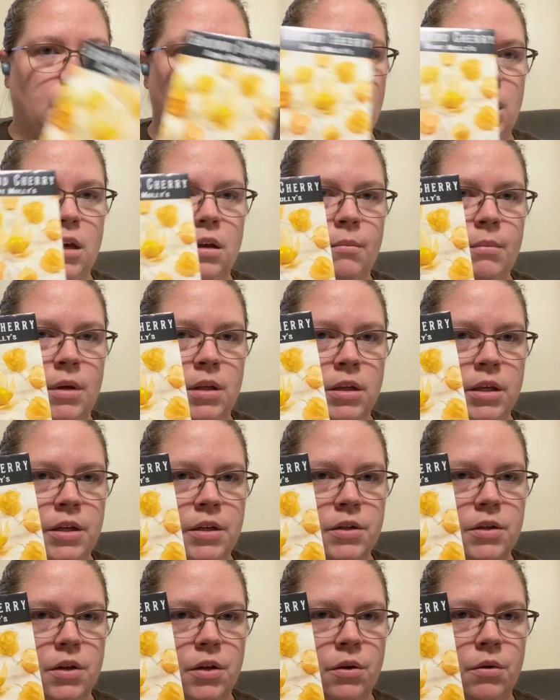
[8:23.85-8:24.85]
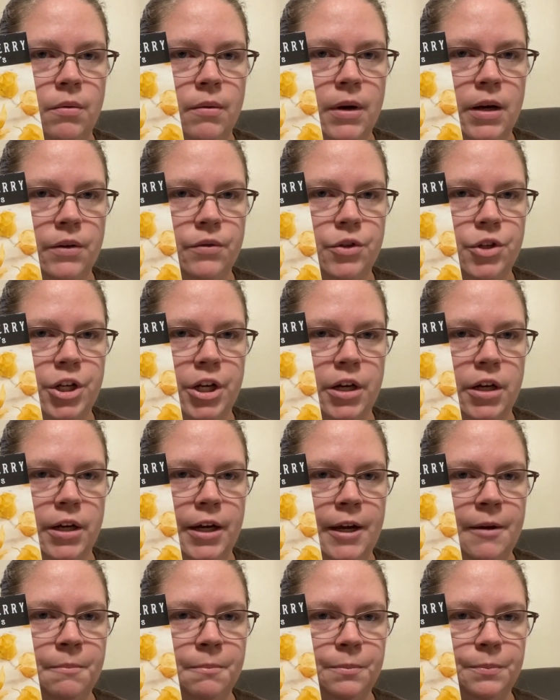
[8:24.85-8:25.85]
Aunt Molly's ground
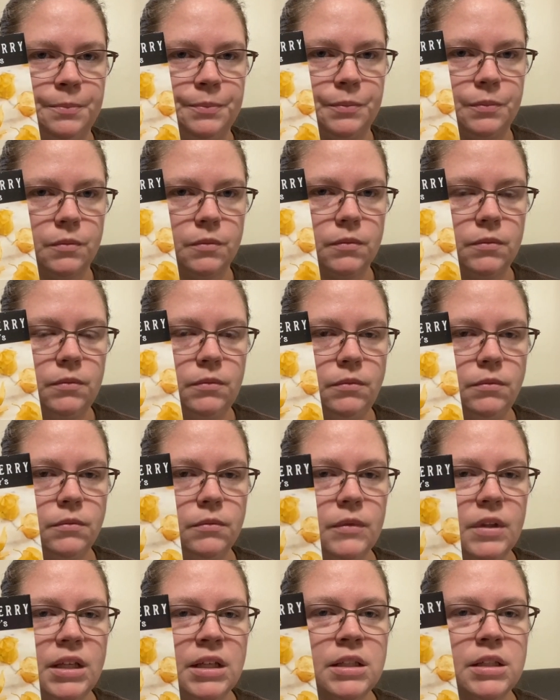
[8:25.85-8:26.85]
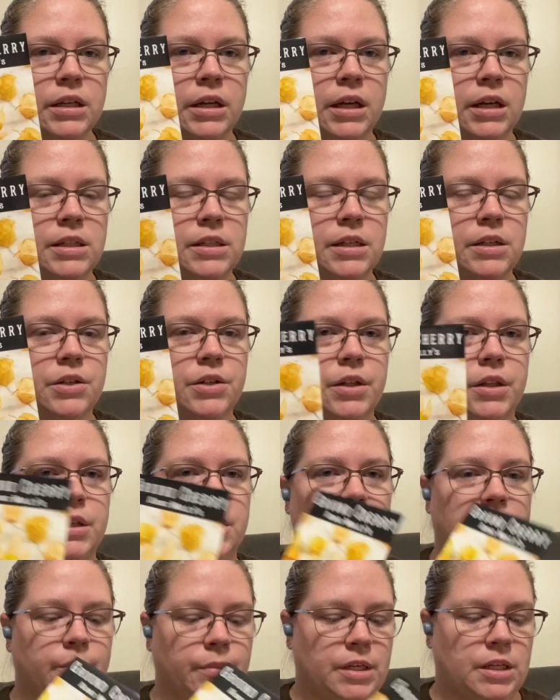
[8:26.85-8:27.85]
cherry. It's a cousin to the
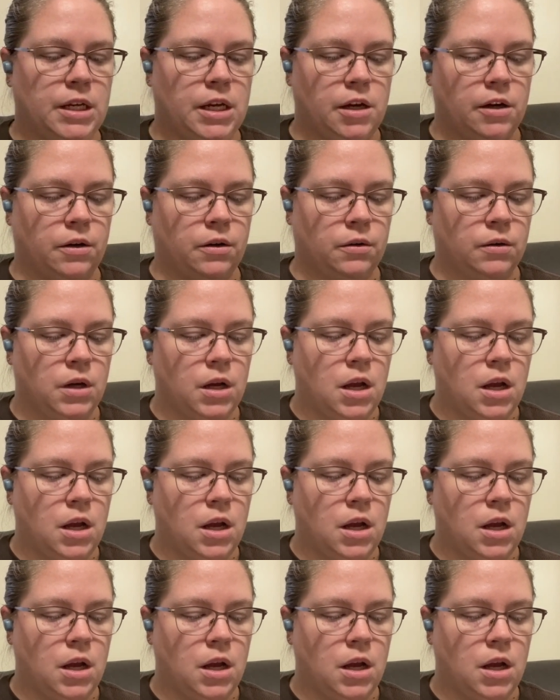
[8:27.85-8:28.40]
tomatillo.